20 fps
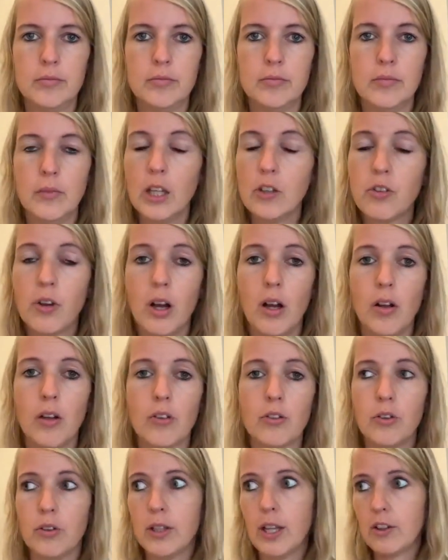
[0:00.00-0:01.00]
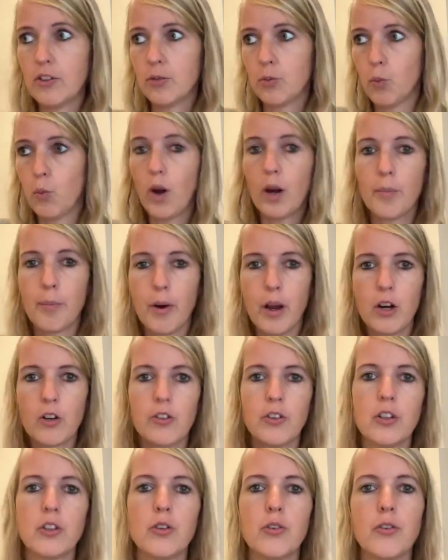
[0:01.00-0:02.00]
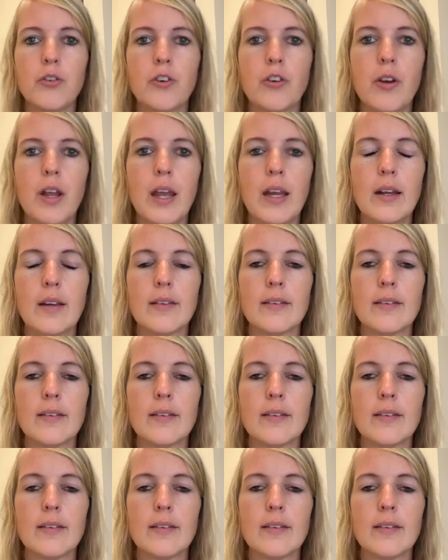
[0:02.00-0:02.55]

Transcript: That's all. So that's one box that you've created.